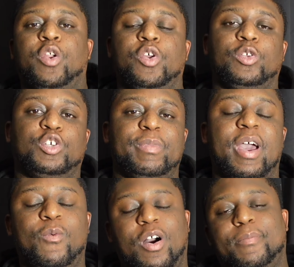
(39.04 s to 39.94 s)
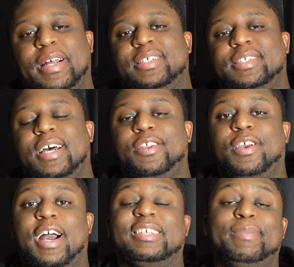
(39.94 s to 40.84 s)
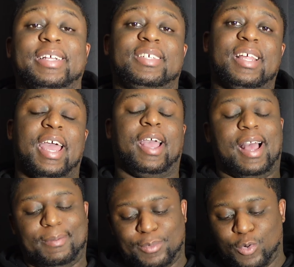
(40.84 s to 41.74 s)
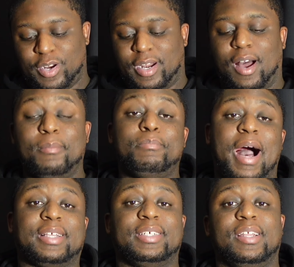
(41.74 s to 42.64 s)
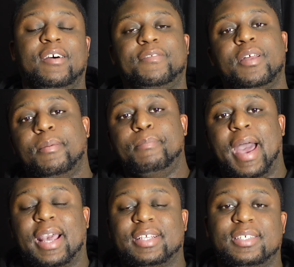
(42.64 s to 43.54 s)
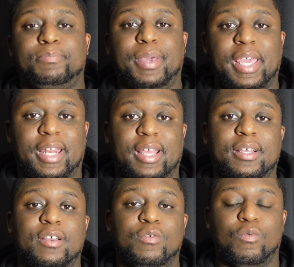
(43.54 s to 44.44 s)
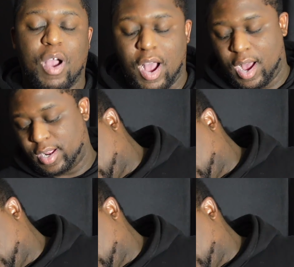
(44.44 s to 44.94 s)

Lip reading: up, YouTube, man? Welcome back to the channel, you guys, man. Today I'm doing an unboxing of the maXpeedingRODS.